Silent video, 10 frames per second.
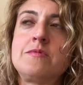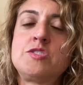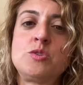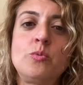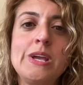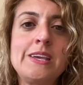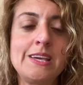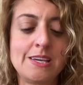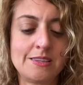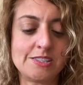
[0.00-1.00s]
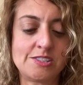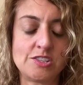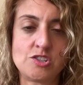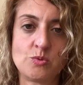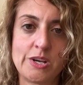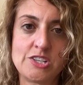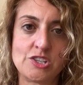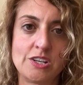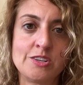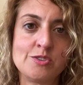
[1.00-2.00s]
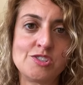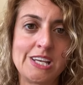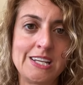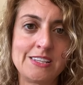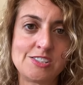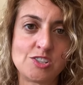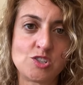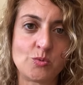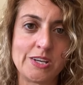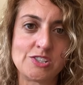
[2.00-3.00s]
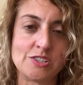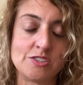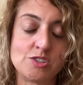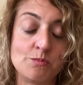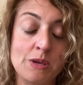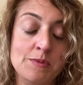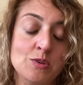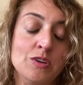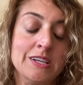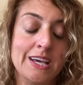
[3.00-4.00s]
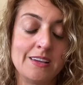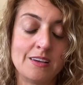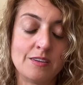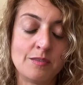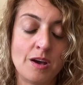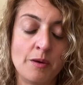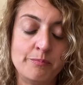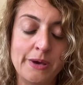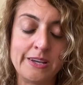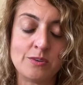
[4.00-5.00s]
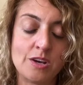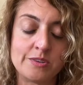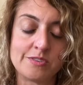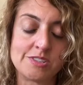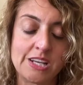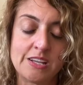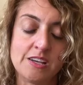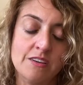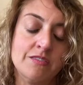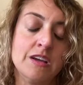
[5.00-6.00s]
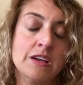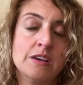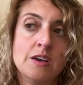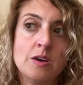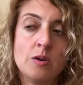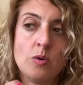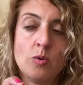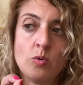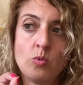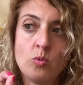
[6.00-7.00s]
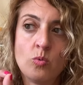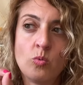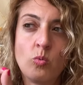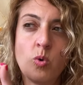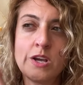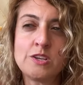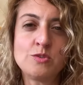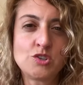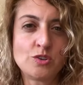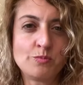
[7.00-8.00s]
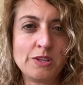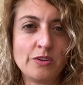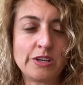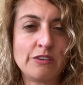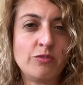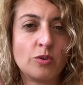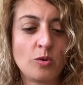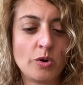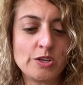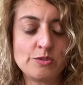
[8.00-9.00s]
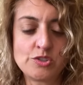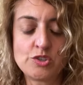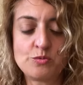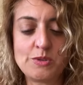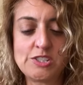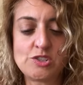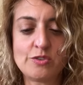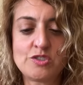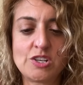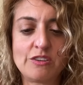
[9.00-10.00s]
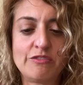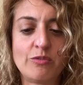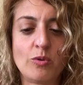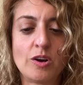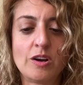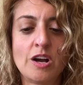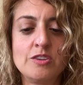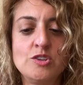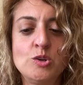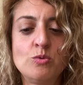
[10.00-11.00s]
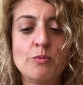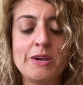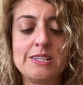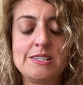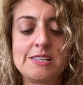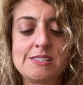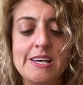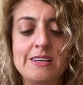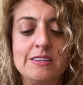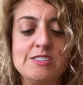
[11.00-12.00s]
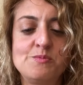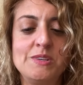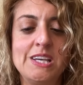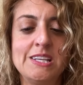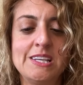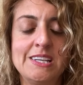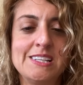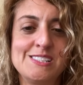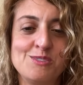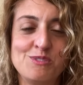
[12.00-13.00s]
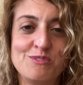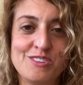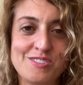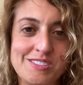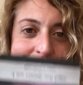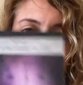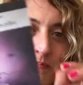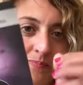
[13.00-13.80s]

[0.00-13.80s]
tweaking this situation understanding the situation so maybe you can get a better understanding of what you should be looking for, what you should be searching for. A new romantic cycle is beginning and it's in reverse.